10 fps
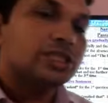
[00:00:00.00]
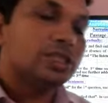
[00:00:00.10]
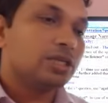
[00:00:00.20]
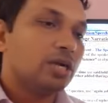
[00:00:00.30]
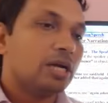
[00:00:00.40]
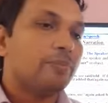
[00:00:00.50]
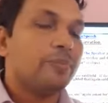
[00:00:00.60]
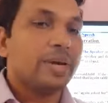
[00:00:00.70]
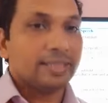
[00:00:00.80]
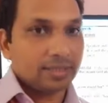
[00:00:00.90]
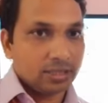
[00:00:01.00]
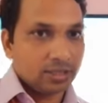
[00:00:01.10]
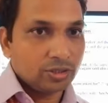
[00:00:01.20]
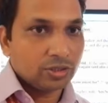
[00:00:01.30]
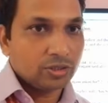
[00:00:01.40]
changing a
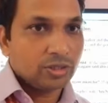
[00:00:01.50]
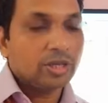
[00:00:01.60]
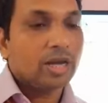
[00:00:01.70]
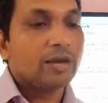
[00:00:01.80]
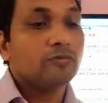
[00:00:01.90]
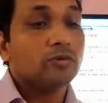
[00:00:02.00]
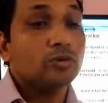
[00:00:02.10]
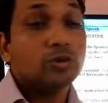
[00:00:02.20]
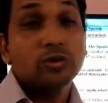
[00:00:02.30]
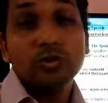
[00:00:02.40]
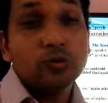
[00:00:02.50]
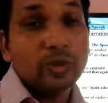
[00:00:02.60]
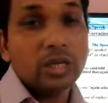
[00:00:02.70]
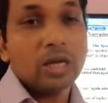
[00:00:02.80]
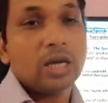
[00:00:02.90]
passage, you have to
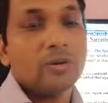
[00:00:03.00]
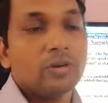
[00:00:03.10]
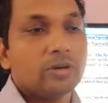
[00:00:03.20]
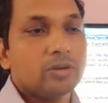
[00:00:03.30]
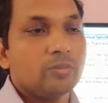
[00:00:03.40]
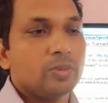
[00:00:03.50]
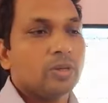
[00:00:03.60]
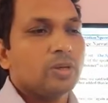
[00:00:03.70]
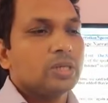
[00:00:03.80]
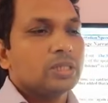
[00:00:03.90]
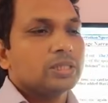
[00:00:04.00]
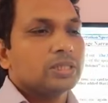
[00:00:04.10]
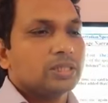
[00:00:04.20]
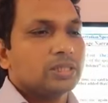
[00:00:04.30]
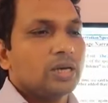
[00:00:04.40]
be aware of
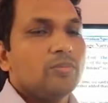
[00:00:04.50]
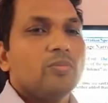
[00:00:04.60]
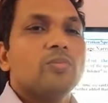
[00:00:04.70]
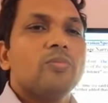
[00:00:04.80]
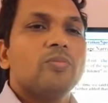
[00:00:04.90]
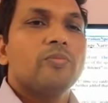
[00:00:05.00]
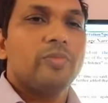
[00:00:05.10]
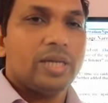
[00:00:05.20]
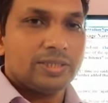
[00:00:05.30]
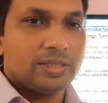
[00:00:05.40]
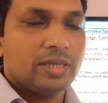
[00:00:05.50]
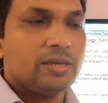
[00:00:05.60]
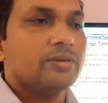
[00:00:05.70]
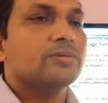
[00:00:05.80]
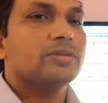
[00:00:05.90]
some
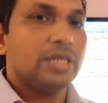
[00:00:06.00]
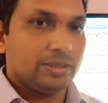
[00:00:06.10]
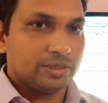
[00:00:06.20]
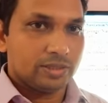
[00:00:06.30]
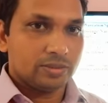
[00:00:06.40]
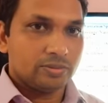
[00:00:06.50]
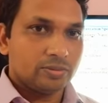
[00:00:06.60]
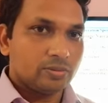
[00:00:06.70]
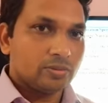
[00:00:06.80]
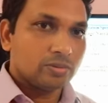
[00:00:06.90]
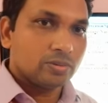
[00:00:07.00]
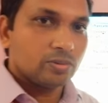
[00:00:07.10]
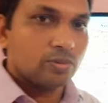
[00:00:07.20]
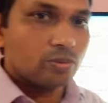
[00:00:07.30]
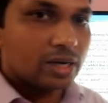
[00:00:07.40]
basic things.
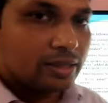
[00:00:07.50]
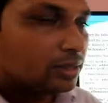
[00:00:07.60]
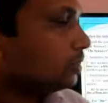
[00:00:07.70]
What are